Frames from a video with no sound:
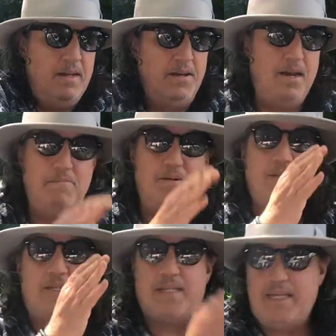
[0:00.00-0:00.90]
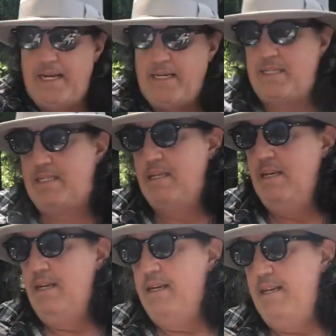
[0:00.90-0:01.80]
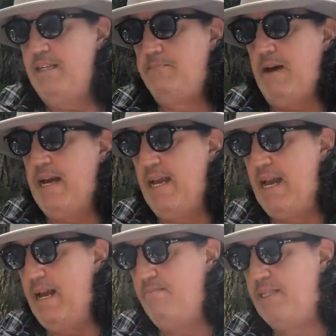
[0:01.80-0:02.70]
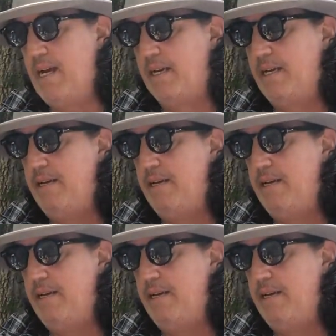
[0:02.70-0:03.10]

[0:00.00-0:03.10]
Number 6 is by MTech.